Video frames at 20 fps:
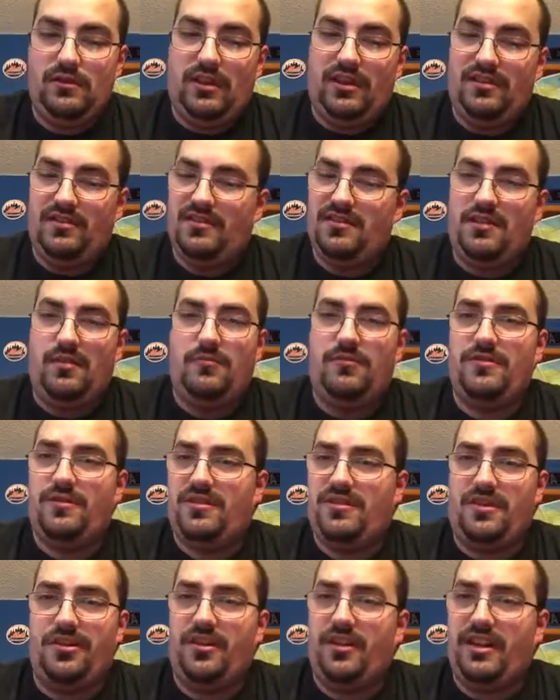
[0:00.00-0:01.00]
And
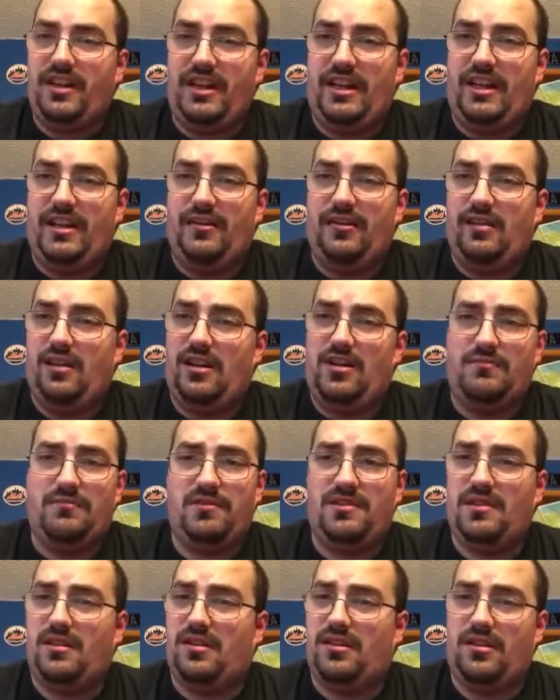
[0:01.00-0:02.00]
someone's turning heel.
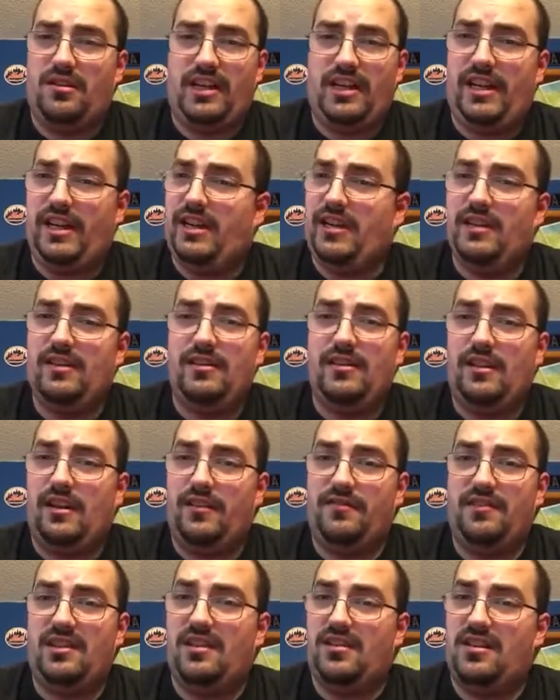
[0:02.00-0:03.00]
I'm sorry
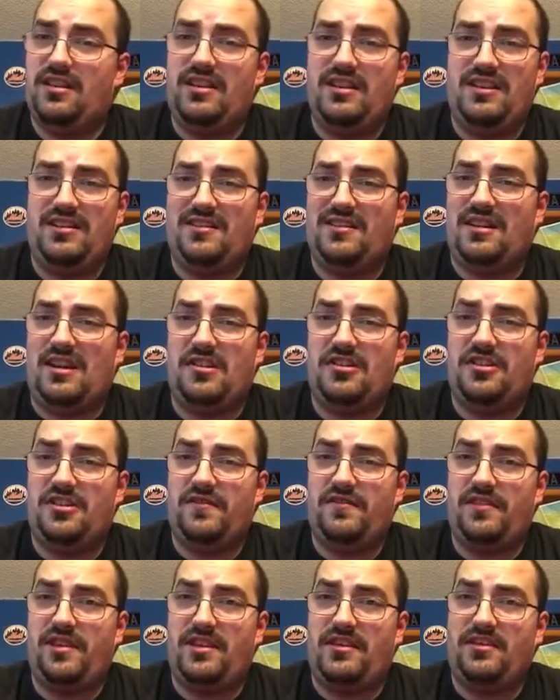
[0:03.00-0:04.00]
if there are any
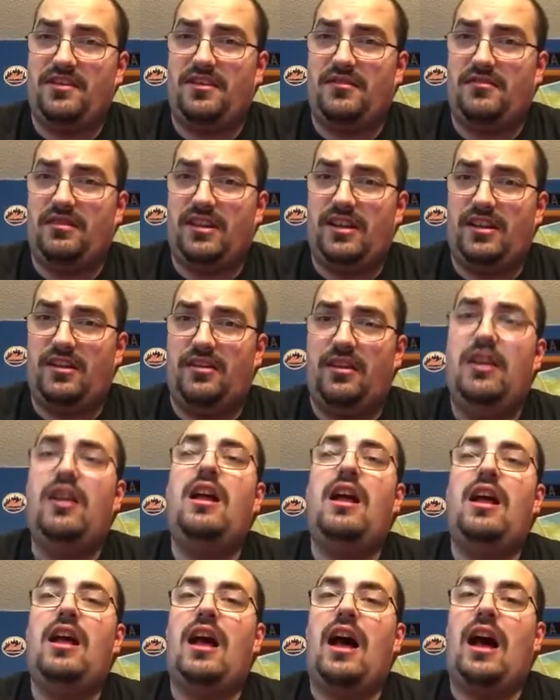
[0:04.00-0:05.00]
Sasha fans out there.
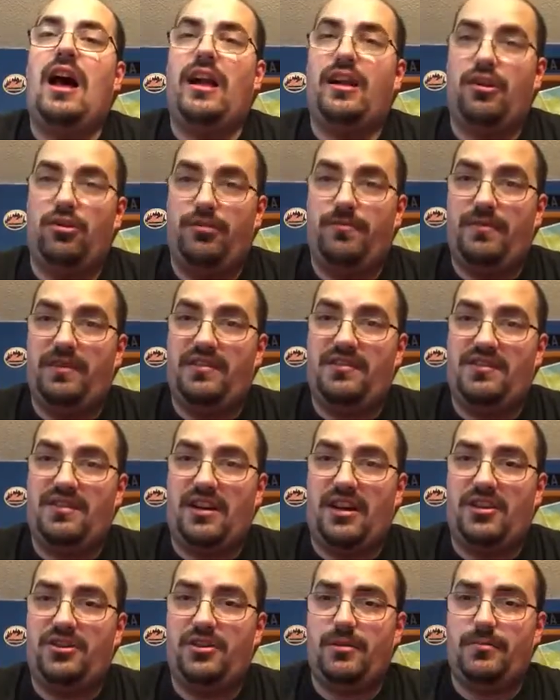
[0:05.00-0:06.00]
I hope it's
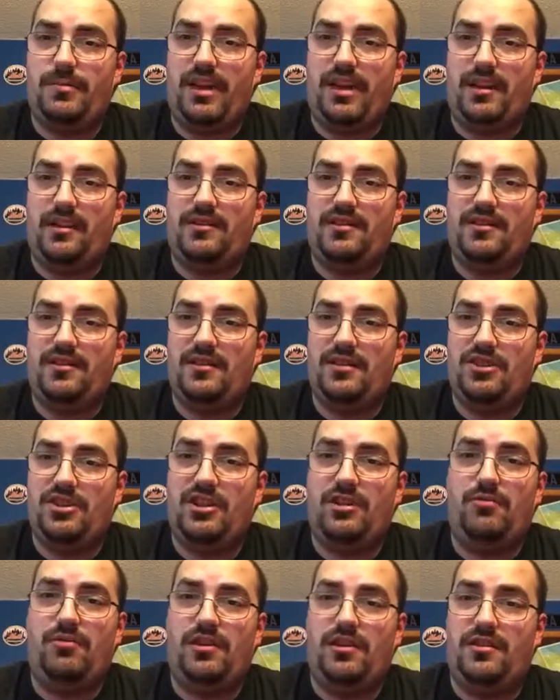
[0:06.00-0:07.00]
Sasha Banks.
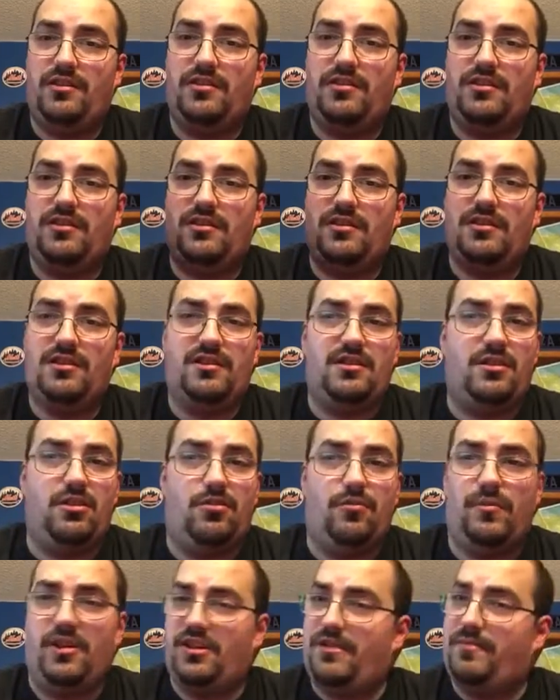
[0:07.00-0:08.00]
She works
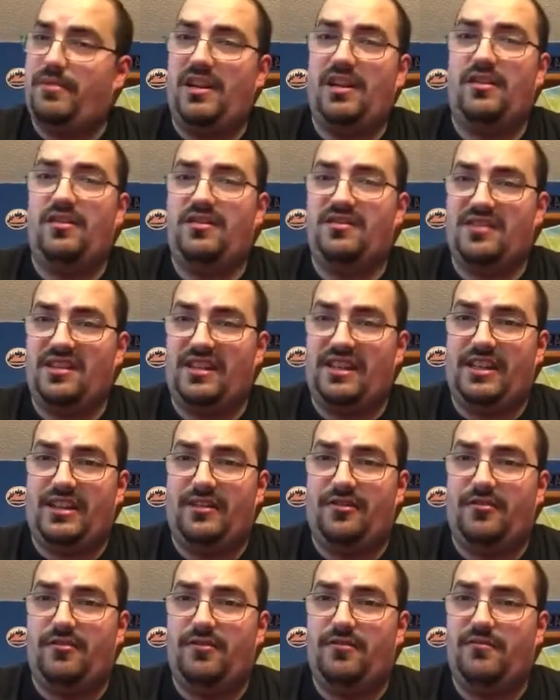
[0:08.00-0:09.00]
so much better as a
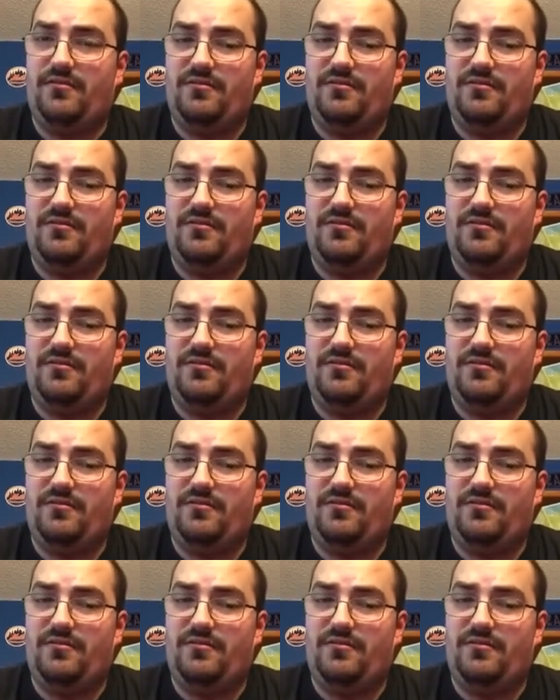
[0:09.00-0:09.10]
heel.